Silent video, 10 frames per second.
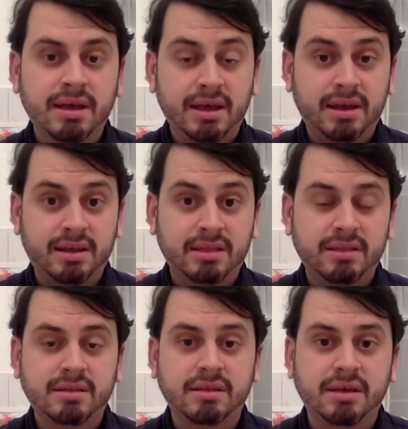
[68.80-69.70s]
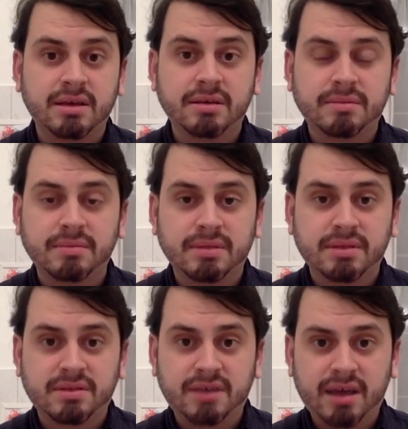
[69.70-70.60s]
And in the
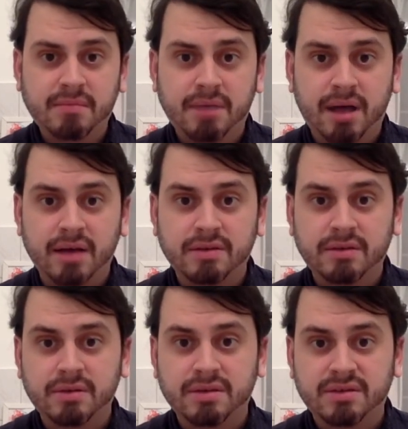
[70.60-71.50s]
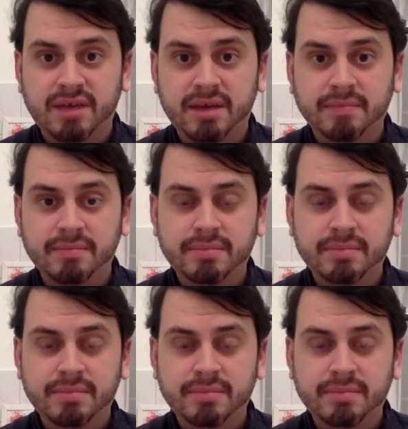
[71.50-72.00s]
second part, you can say,